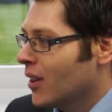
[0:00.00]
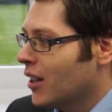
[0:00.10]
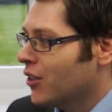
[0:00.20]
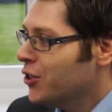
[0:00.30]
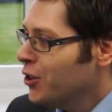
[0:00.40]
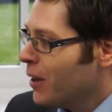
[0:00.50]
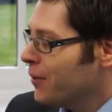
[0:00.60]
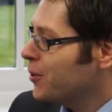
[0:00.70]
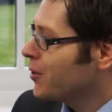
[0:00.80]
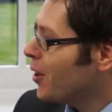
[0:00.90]
and the two
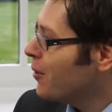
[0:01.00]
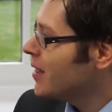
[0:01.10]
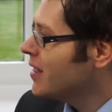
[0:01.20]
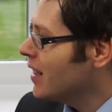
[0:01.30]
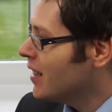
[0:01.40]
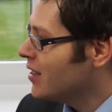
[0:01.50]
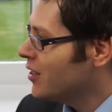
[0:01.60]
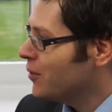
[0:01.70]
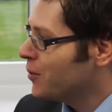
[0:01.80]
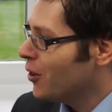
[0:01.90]
have to
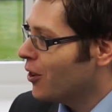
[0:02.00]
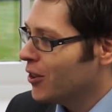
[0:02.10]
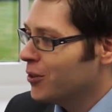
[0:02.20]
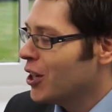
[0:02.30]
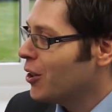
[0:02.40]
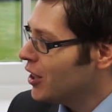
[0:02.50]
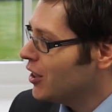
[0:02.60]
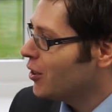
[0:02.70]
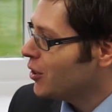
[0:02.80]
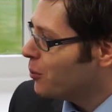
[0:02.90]
coexist. You've got
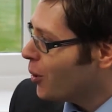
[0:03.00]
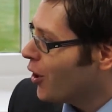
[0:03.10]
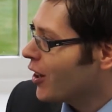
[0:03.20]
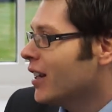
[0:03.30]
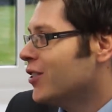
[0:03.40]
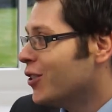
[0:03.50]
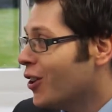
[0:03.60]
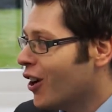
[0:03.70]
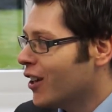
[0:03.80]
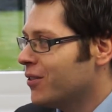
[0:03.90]
you know, your work and your
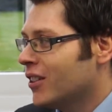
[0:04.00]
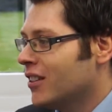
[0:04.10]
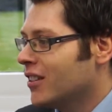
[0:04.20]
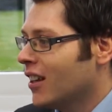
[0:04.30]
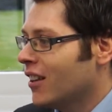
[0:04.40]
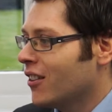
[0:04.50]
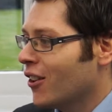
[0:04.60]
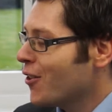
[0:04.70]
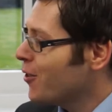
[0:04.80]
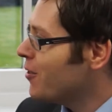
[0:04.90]
life, and, and
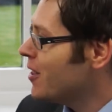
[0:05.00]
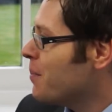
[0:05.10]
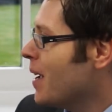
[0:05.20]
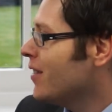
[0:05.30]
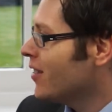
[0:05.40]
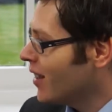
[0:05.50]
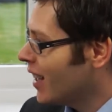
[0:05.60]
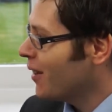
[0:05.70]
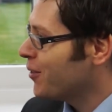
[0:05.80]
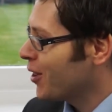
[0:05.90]
although they're independent,
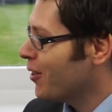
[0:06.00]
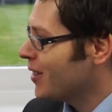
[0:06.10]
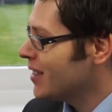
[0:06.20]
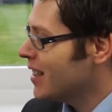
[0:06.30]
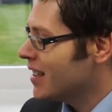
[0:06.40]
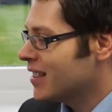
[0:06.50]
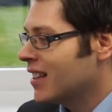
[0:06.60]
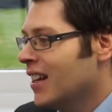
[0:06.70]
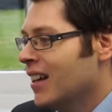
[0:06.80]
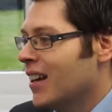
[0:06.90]
they have to coexist.
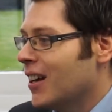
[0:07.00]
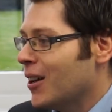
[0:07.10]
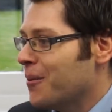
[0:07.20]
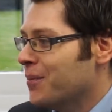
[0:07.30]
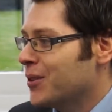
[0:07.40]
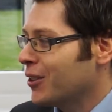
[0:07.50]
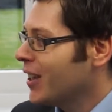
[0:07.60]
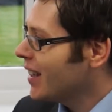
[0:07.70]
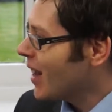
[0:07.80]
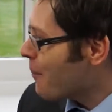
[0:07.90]
Um, so
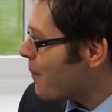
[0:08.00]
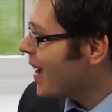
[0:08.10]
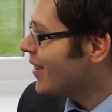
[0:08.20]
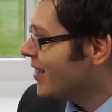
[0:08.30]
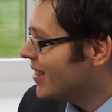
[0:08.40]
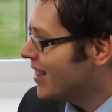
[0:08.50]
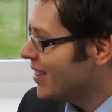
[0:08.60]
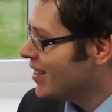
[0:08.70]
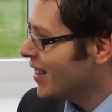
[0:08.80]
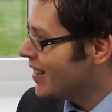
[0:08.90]
getting that balance
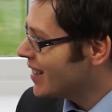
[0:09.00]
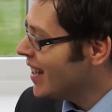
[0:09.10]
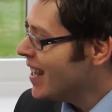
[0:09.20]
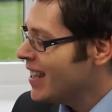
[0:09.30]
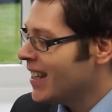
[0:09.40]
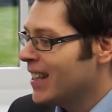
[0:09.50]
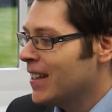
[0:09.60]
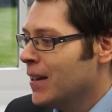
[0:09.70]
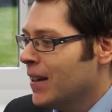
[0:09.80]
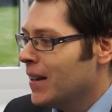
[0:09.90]
is, is key.
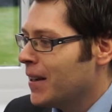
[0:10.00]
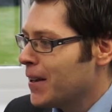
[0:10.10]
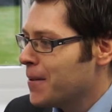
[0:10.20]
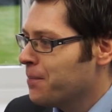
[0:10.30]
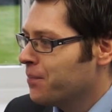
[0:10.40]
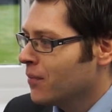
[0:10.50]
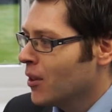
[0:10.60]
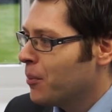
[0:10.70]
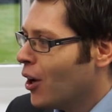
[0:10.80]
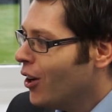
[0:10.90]
Um,
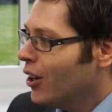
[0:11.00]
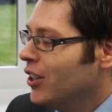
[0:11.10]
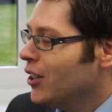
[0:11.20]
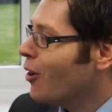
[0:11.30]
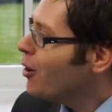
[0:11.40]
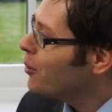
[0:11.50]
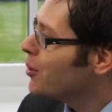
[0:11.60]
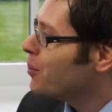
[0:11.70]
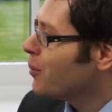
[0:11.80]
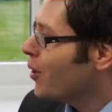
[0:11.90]
but I, you know, I
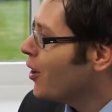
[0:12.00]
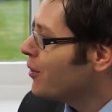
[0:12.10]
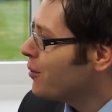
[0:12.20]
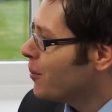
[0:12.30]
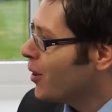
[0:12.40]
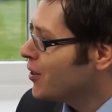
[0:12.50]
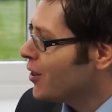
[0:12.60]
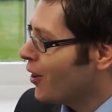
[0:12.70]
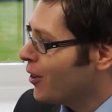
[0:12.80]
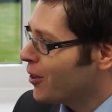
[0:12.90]
want to provide for my
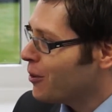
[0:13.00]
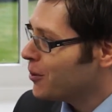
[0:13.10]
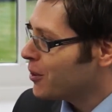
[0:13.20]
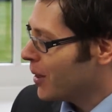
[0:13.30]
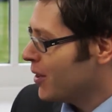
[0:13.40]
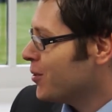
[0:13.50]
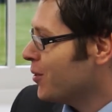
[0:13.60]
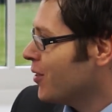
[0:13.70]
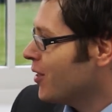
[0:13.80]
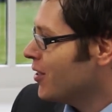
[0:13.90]
child. I want to make
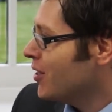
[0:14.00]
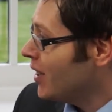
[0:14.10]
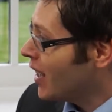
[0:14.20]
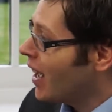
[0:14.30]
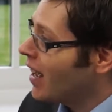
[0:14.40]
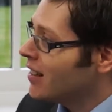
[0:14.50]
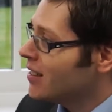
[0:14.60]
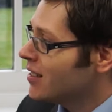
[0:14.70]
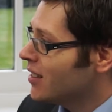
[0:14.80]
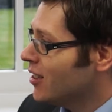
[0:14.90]
sure that she
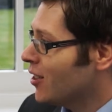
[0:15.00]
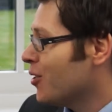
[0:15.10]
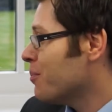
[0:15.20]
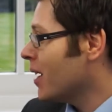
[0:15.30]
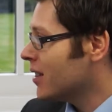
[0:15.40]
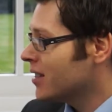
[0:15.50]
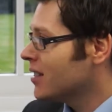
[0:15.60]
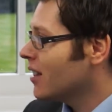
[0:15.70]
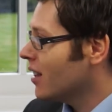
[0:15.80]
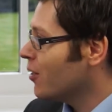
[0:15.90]
has, you know, the
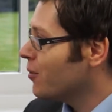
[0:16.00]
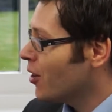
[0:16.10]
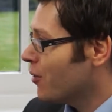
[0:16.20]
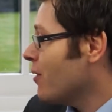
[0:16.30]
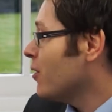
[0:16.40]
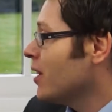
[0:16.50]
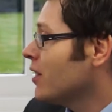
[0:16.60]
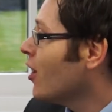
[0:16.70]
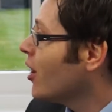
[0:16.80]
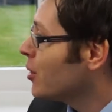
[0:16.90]
best of, of
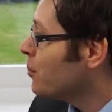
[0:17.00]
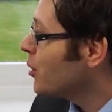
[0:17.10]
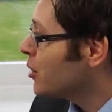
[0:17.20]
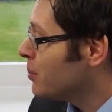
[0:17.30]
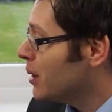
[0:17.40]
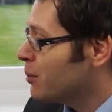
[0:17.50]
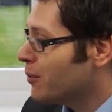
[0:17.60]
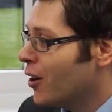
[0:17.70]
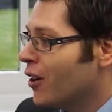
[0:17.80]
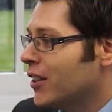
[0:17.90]
everything that I can possibly
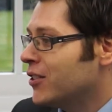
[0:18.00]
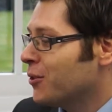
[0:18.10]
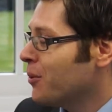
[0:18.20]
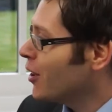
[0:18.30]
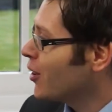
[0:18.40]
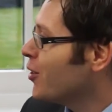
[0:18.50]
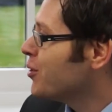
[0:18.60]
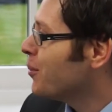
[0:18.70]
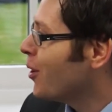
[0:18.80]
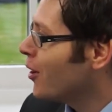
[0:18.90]
provide. So when I go
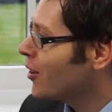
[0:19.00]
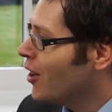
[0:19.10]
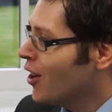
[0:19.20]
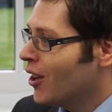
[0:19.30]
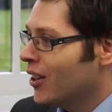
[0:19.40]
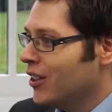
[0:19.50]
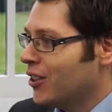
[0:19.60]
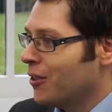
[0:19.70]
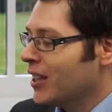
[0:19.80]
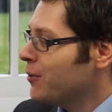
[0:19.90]
to work, you
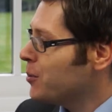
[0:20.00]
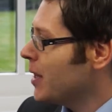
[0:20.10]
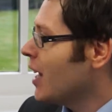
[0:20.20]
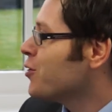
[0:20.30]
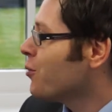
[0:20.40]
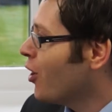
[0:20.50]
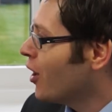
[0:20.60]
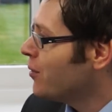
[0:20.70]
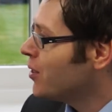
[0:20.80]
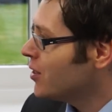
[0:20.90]
know, it gives me that
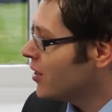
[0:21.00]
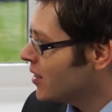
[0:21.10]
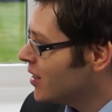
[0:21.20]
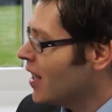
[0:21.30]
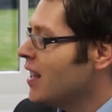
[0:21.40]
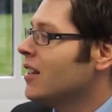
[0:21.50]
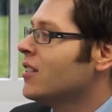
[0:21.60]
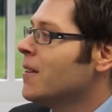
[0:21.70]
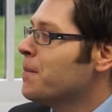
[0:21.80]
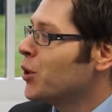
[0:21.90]
drive to succeed,
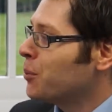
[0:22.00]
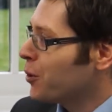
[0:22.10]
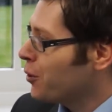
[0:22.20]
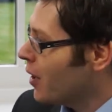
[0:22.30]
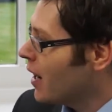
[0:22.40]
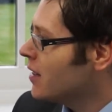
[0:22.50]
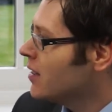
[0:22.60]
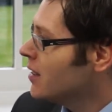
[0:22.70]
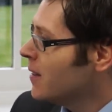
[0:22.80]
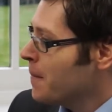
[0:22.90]
to
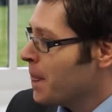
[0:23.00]
progress,